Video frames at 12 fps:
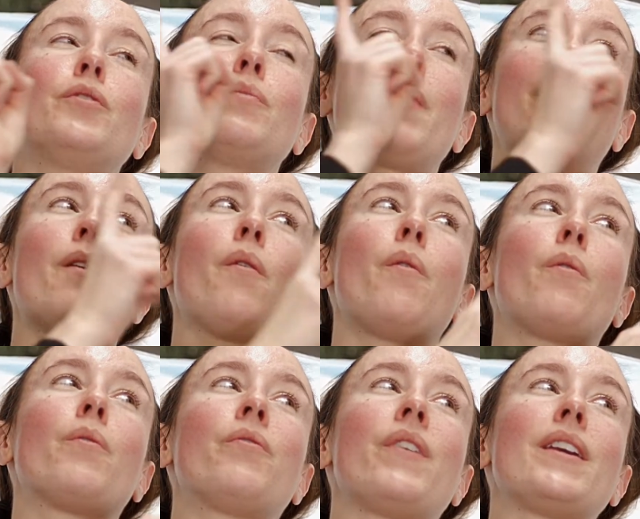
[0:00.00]
my
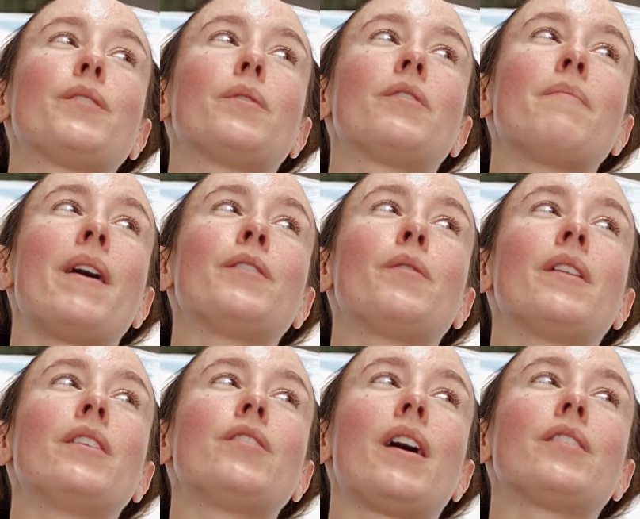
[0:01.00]
whole face with the manual
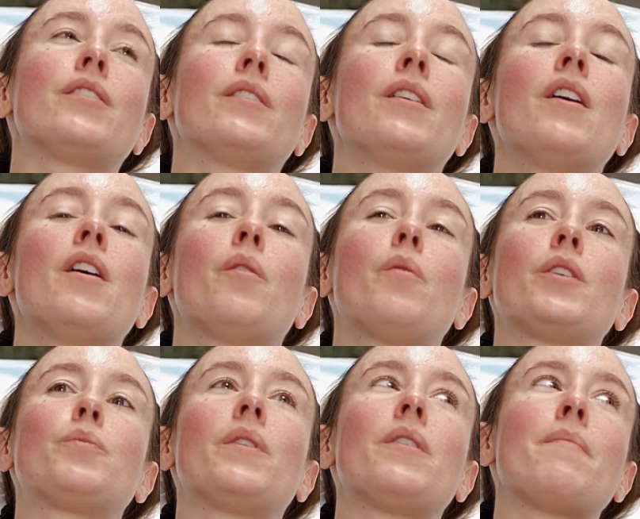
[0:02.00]
injection.
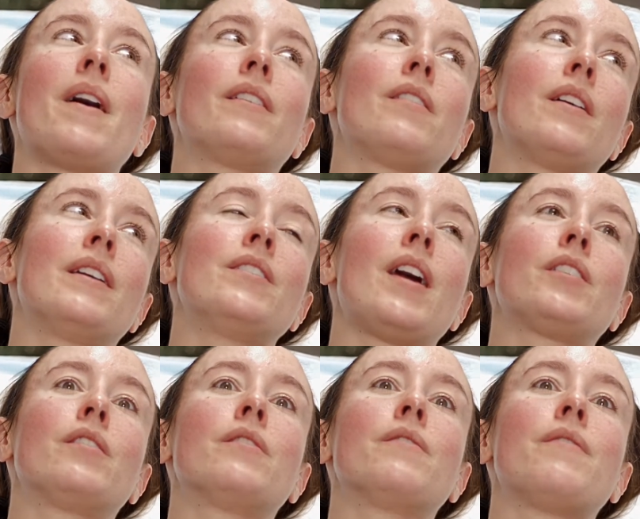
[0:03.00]
Whereas with the
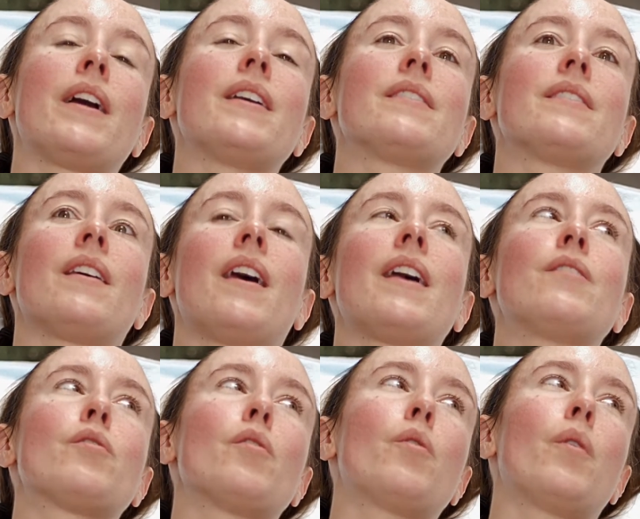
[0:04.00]
injection device,
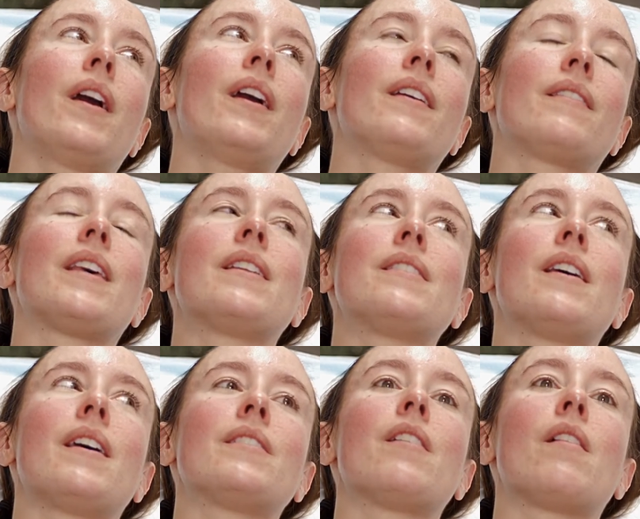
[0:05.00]
it's so quick that
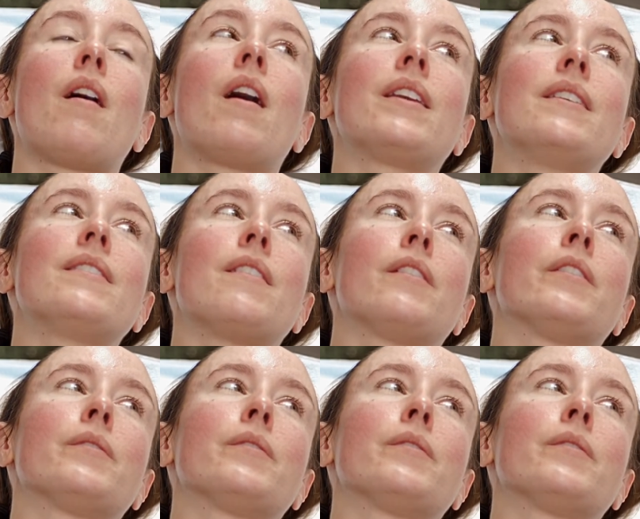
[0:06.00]
it's a lot easier.